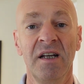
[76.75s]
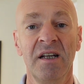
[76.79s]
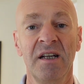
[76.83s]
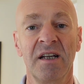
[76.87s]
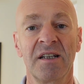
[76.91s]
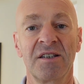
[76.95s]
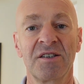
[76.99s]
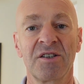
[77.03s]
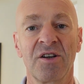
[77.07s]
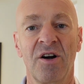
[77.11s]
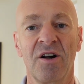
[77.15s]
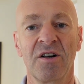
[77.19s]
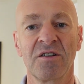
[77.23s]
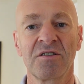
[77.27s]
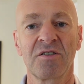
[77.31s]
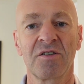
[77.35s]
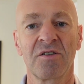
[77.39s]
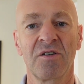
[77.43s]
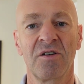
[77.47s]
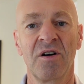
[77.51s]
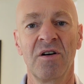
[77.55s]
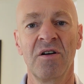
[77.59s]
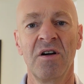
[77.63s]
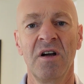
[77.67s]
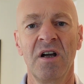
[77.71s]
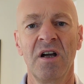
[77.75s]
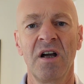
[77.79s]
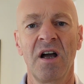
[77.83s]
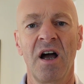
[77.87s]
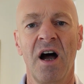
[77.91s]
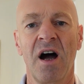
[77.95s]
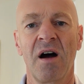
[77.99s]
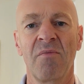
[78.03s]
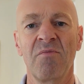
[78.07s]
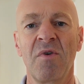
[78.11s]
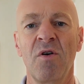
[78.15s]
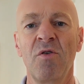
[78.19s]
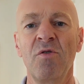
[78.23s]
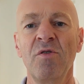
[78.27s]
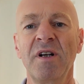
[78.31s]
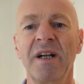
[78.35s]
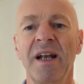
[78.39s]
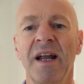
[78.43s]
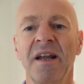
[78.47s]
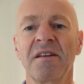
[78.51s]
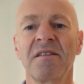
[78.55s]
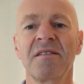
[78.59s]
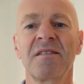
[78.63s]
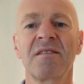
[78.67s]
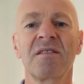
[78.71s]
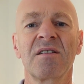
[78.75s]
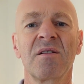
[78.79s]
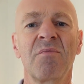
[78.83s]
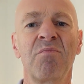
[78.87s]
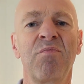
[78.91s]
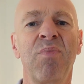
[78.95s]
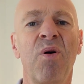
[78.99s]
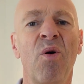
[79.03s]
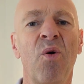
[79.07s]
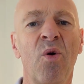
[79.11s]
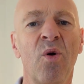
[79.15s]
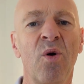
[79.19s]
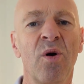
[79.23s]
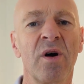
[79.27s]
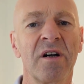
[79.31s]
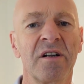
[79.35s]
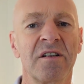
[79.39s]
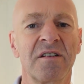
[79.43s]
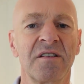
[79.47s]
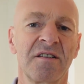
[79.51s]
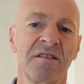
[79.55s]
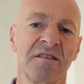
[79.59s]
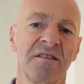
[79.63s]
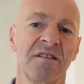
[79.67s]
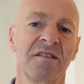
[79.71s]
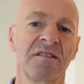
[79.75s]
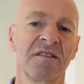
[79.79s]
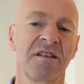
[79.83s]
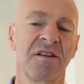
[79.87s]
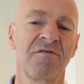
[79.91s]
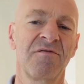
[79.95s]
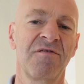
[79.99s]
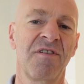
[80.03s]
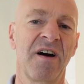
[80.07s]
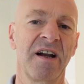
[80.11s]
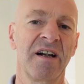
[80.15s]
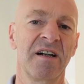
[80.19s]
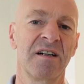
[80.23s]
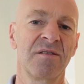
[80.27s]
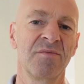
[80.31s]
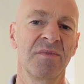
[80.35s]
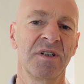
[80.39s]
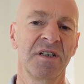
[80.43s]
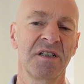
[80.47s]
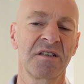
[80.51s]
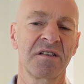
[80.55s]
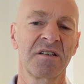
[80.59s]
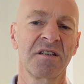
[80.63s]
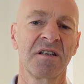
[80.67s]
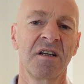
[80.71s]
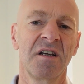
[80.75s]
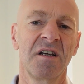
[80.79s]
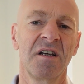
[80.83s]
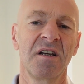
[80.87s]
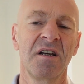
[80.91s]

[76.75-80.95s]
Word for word: it's also um, who can support this environment